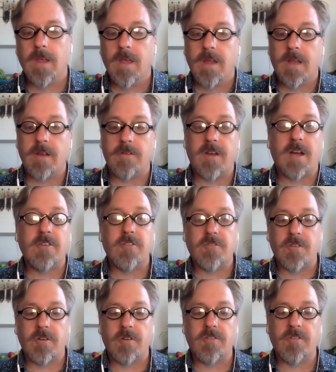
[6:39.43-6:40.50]
Doctors
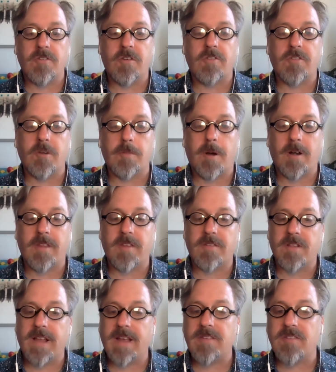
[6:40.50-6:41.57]
and nurses are still part of this
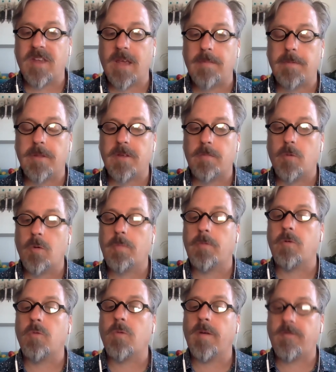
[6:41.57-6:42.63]
landscape, but they're more
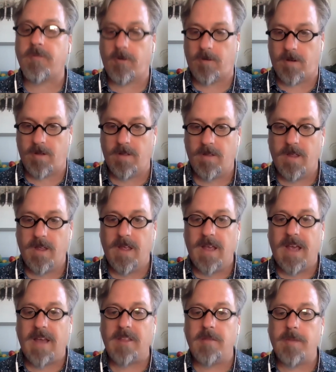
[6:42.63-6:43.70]
peripheral.
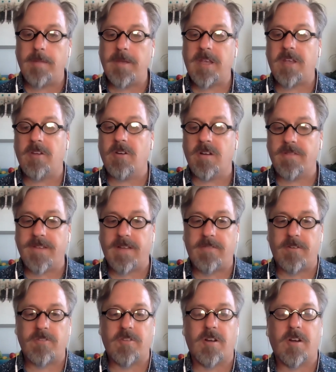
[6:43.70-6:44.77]
And there may be curative
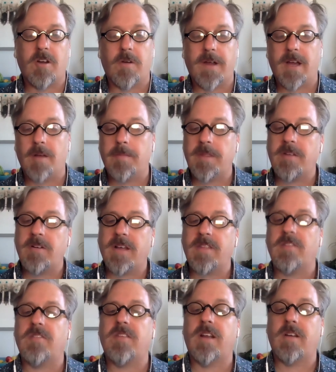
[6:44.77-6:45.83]
efforts that are going on, but they're not the
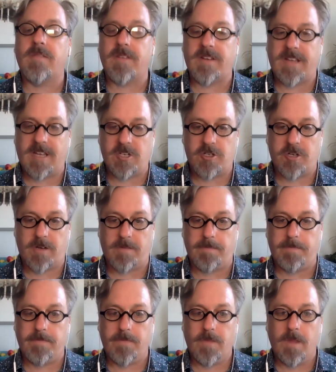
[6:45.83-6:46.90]
center of attention.
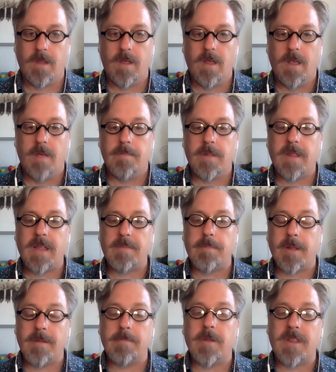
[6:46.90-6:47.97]

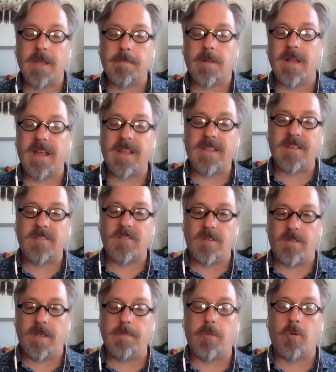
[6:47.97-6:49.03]
But they play this
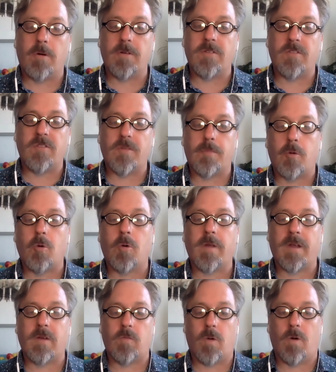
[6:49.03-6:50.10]
important
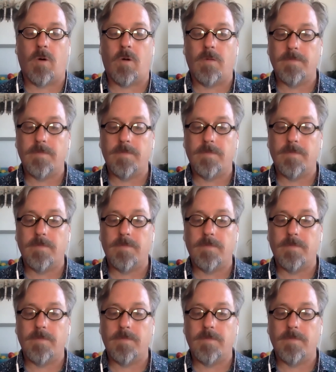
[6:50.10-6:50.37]
supporting role.